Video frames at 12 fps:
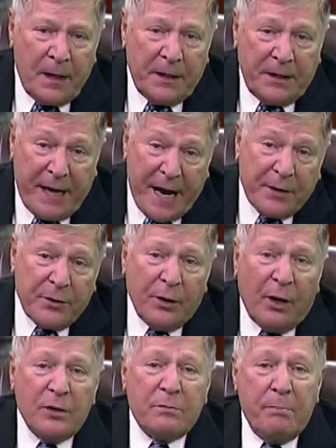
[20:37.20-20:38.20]

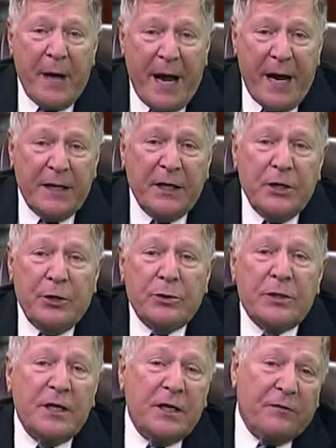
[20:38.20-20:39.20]
Neanderthals made and
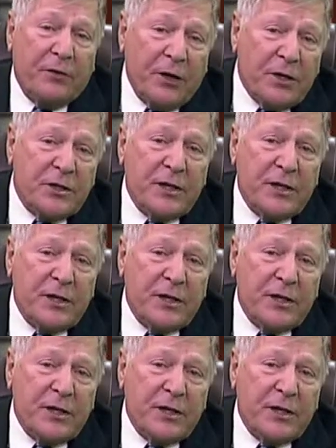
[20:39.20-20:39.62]
used a diverse